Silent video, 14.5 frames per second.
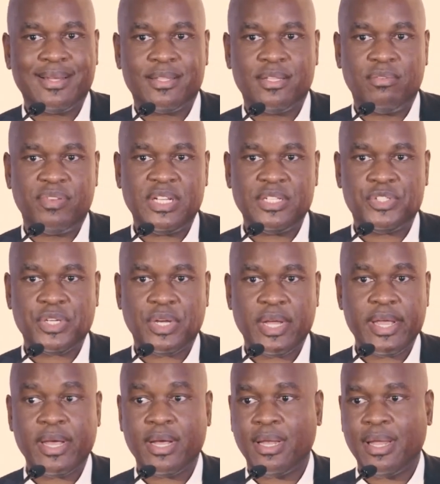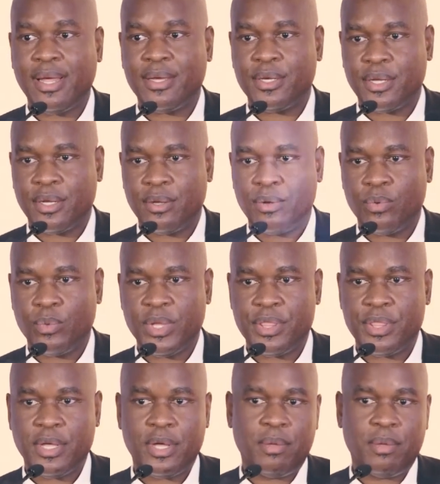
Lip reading: the venture Airlander with